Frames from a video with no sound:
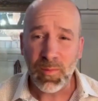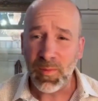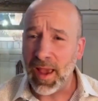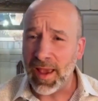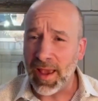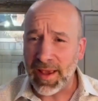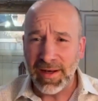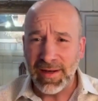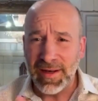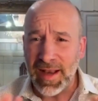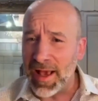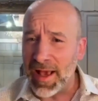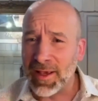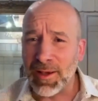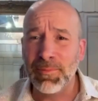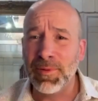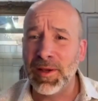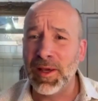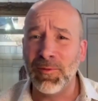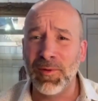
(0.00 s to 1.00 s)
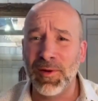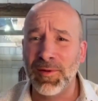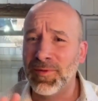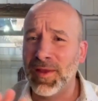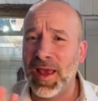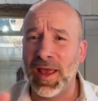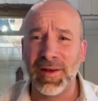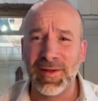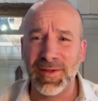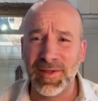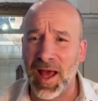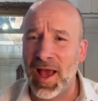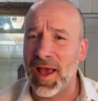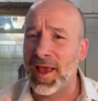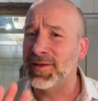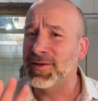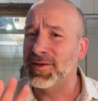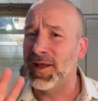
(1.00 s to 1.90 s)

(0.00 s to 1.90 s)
I cannot compete with data science.